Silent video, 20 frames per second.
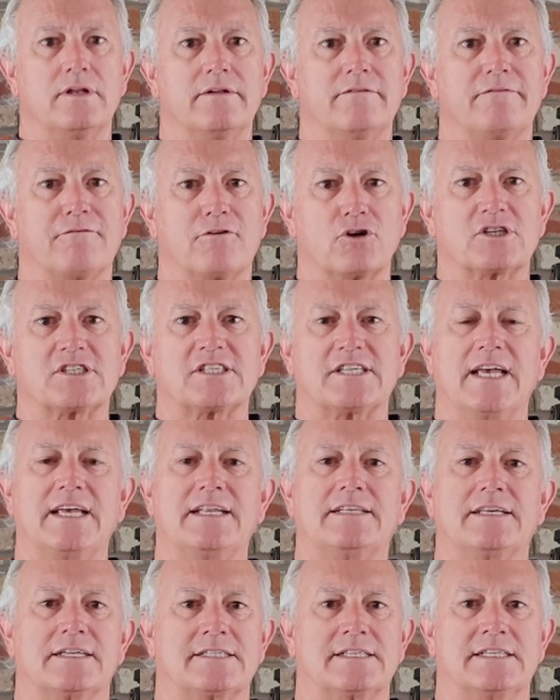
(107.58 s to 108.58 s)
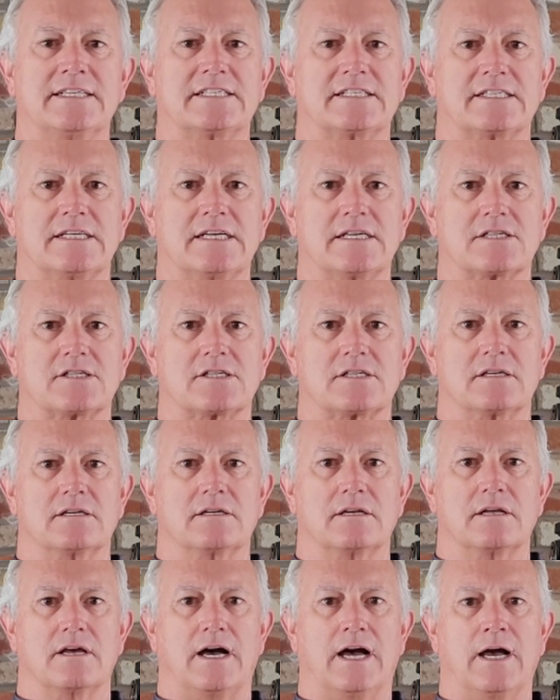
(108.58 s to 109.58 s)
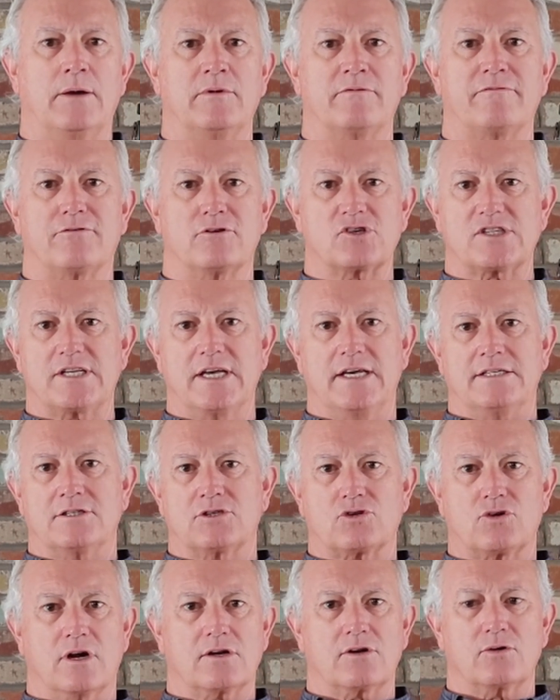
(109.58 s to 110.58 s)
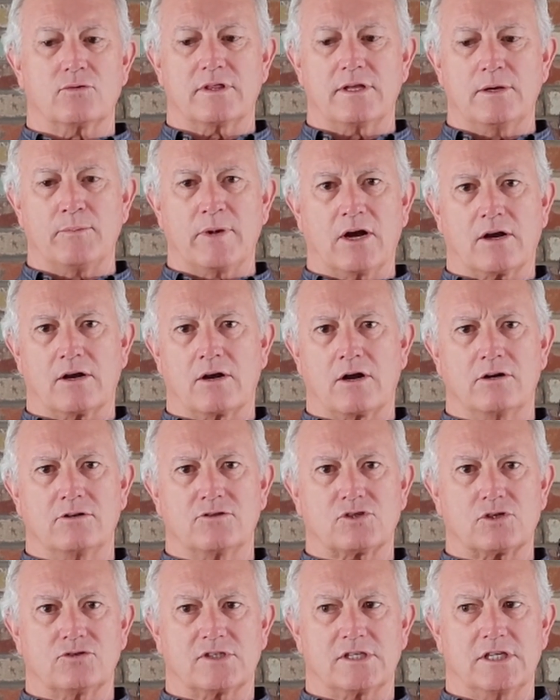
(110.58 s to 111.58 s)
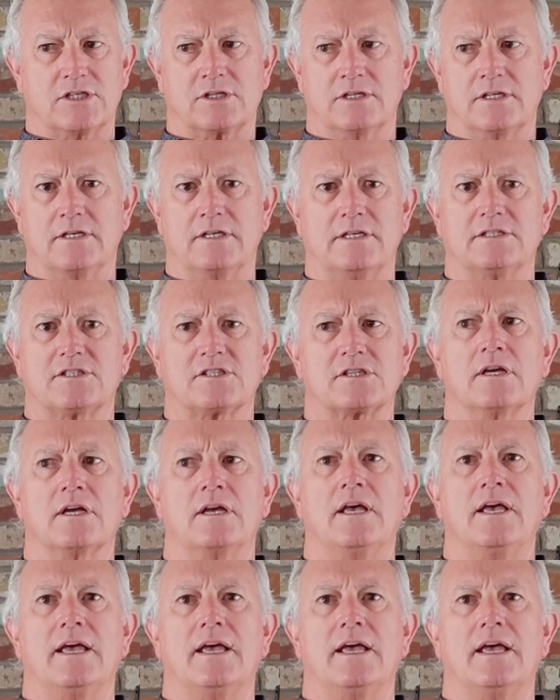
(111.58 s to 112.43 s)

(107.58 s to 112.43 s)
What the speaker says: First aid doesn't exist. I'm a first aid instructor with the American Heart Association, and it's